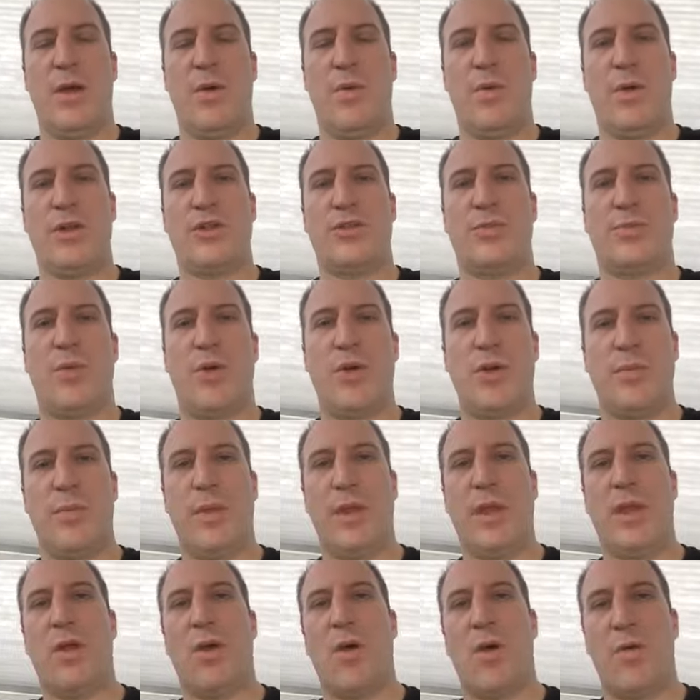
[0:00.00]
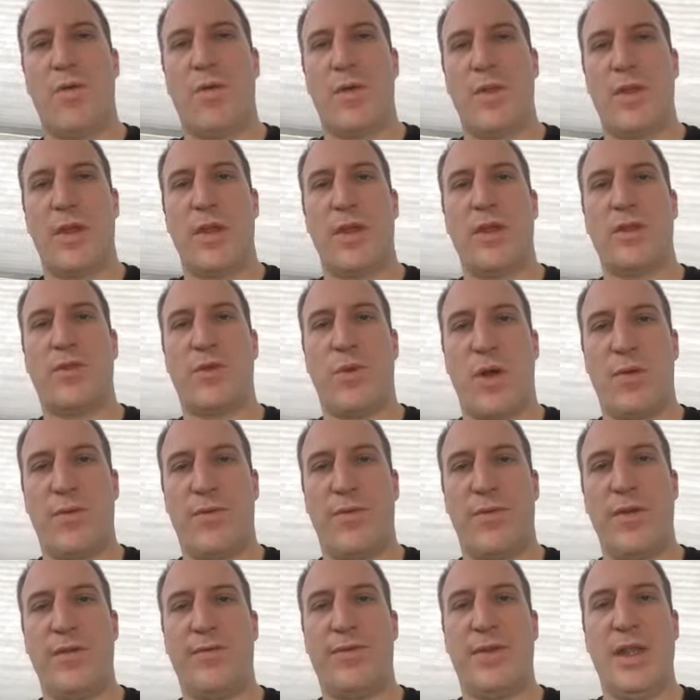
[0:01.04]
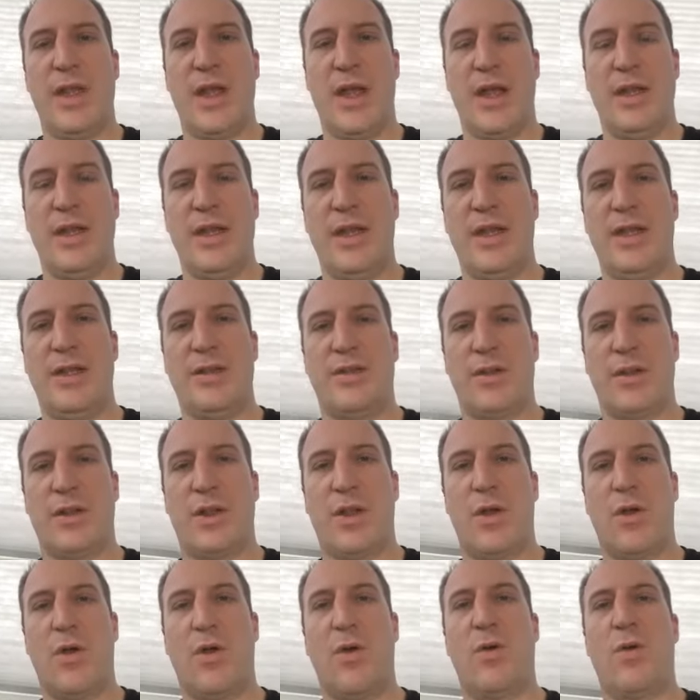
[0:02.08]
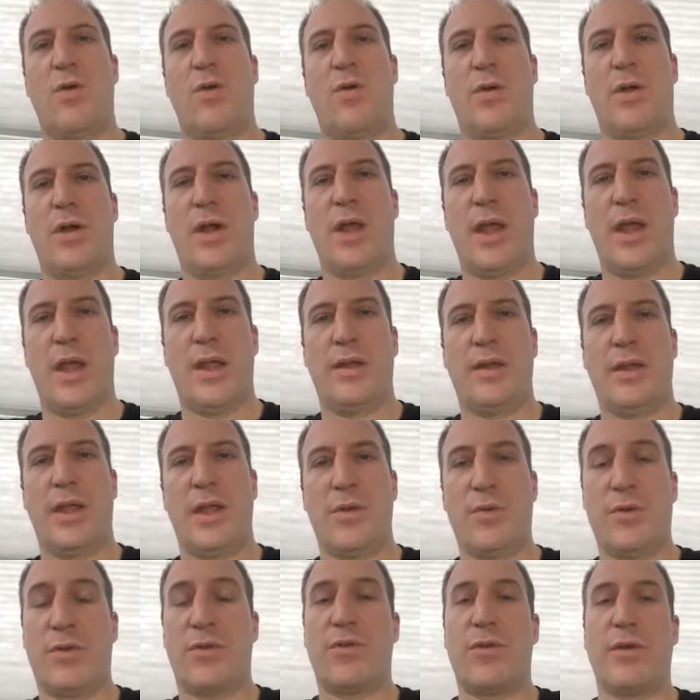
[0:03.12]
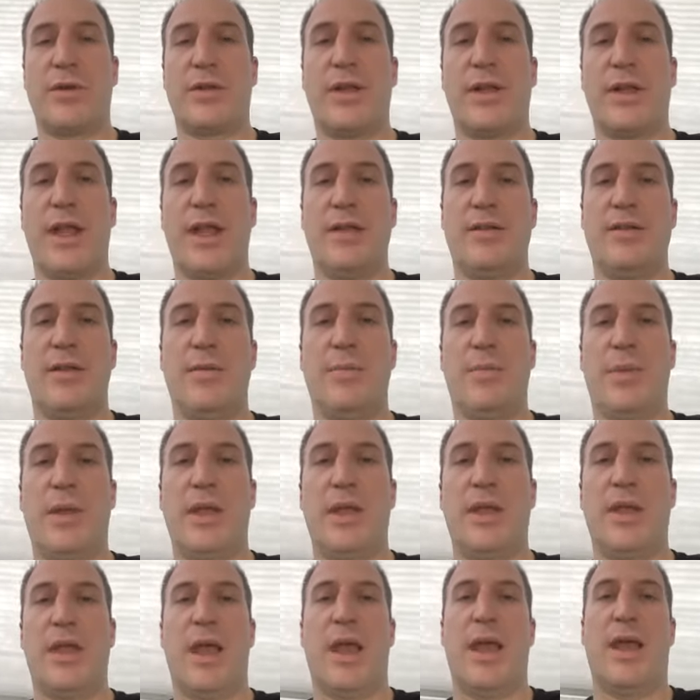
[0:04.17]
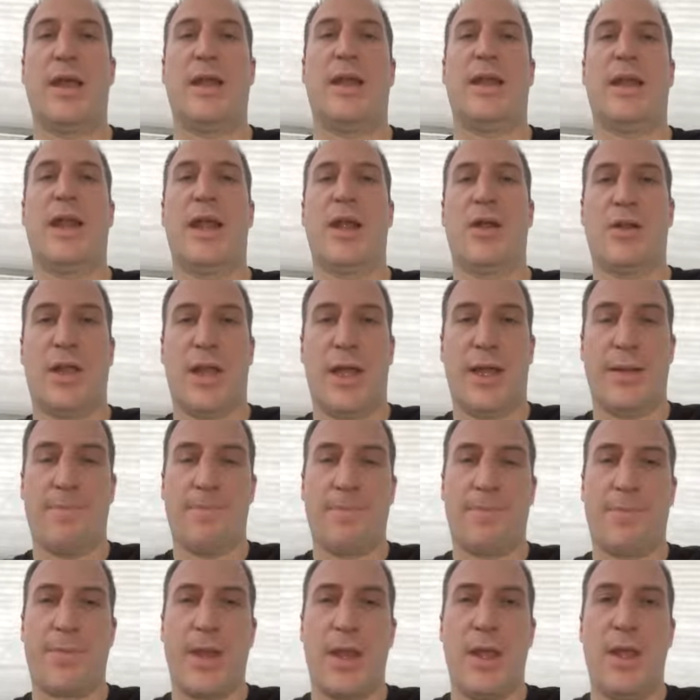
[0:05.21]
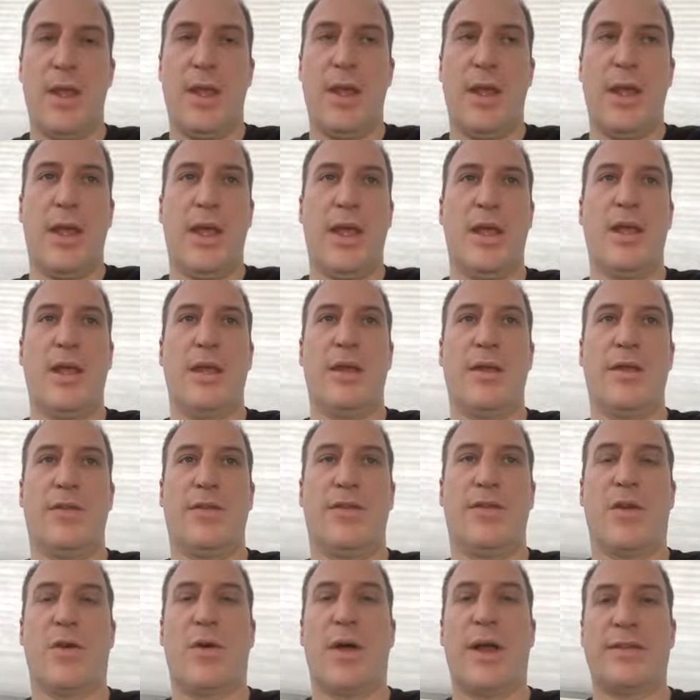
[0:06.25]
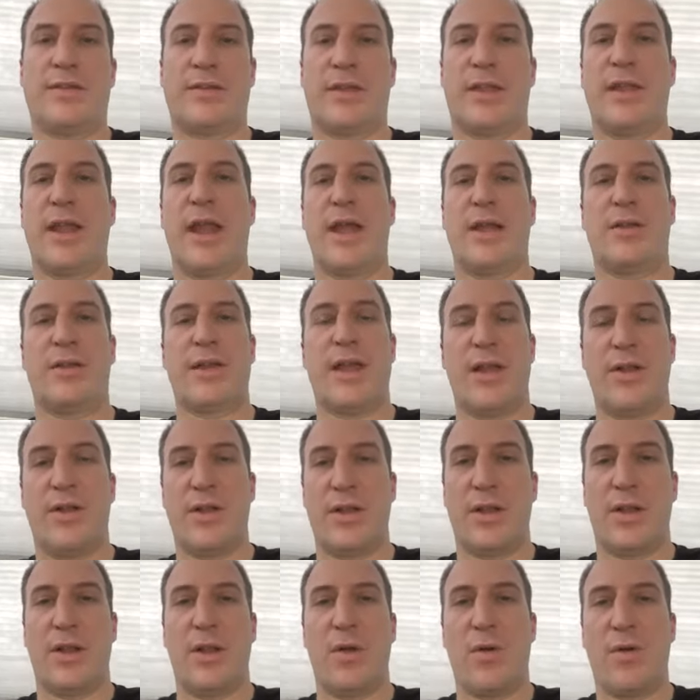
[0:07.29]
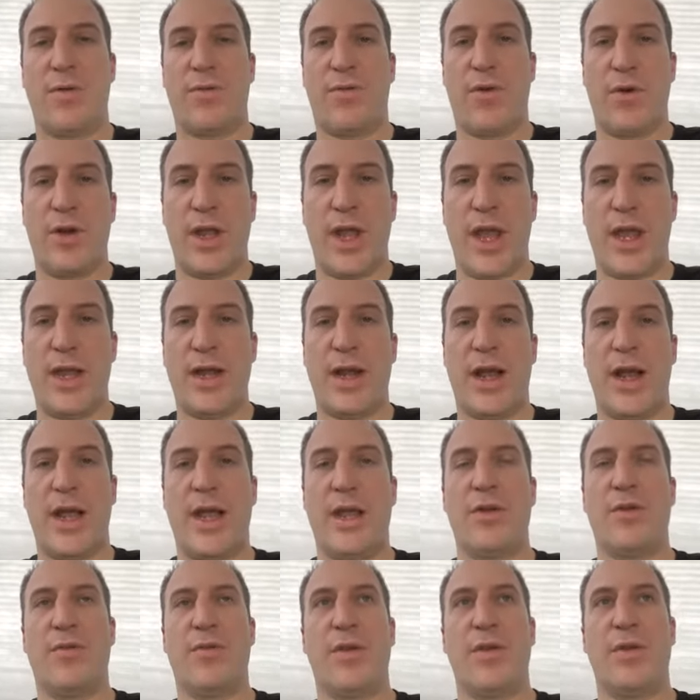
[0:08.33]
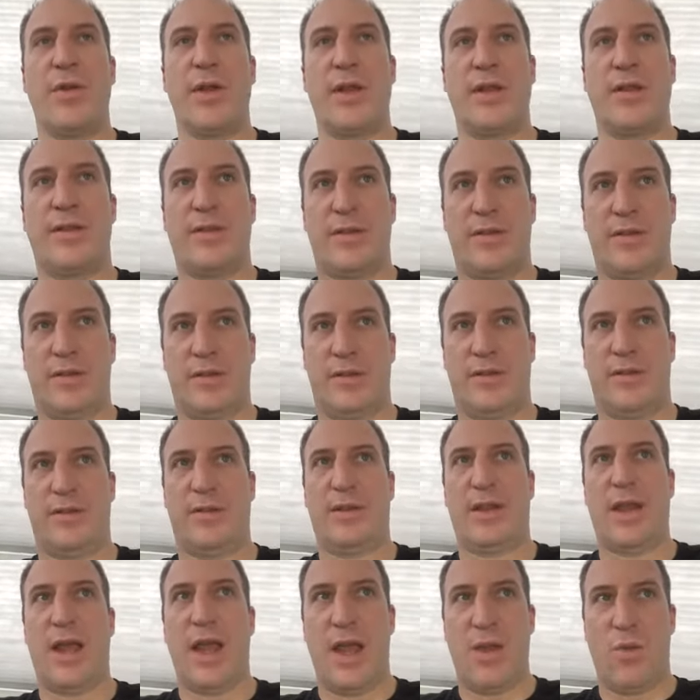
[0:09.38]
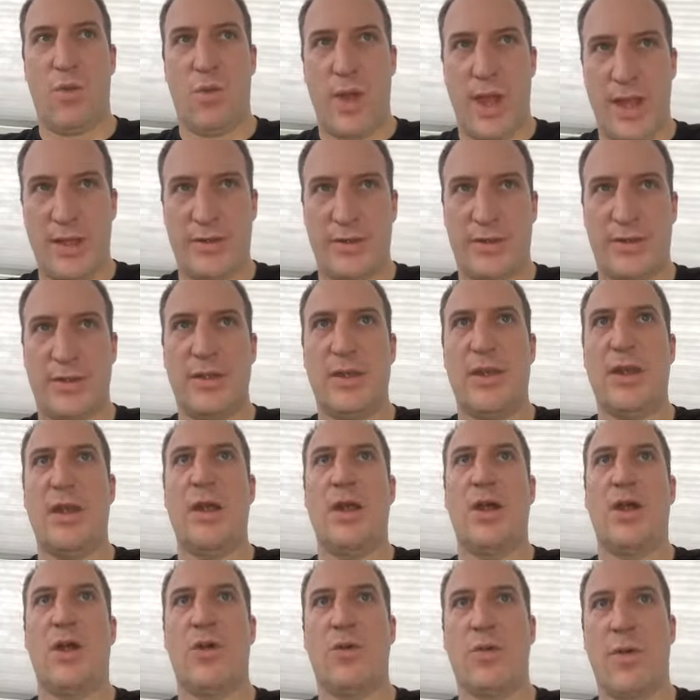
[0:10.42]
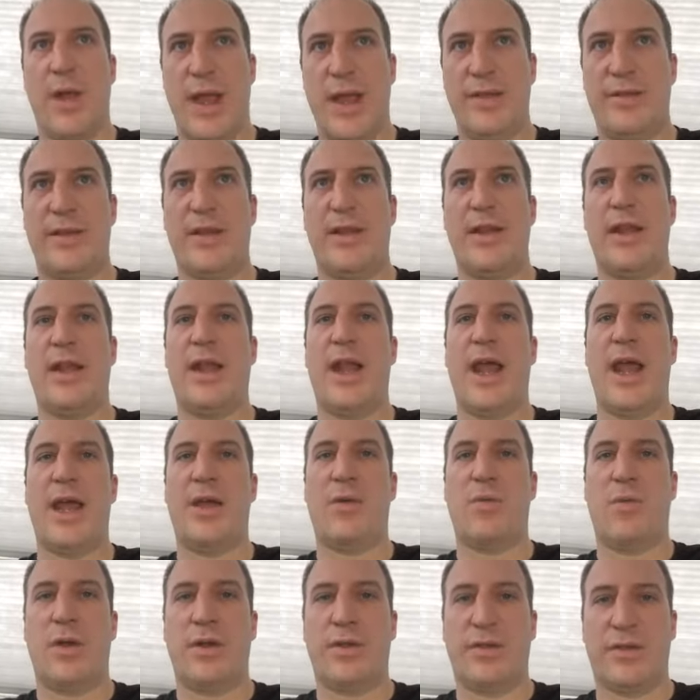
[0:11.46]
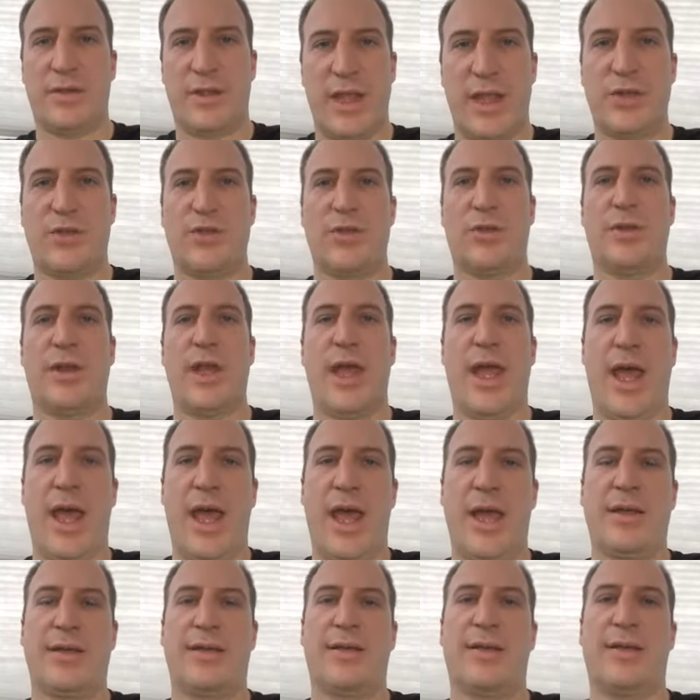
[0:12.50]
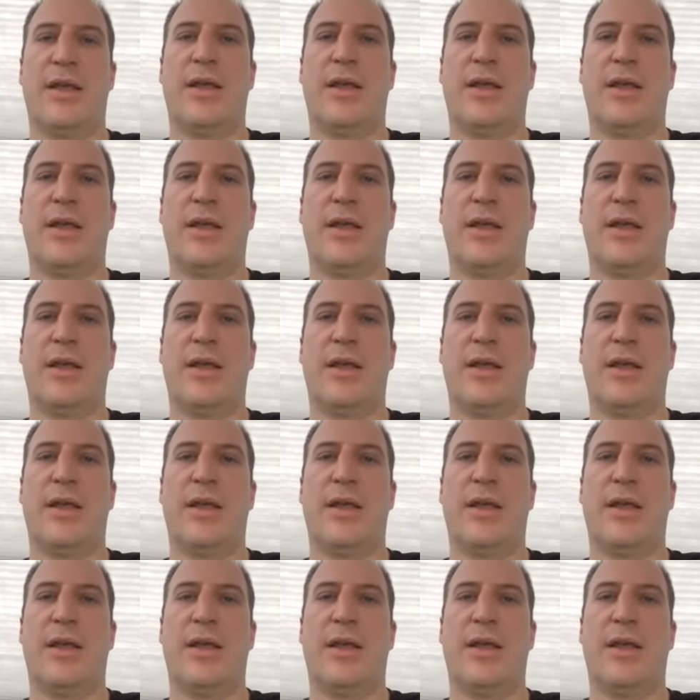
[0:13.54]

which put me over the 1250 I needed to go and get a restricted ATP at an airline. And so I skedaddled down to the lower 48. I interviewed at SkyWest, Horizon, and had one scheduled at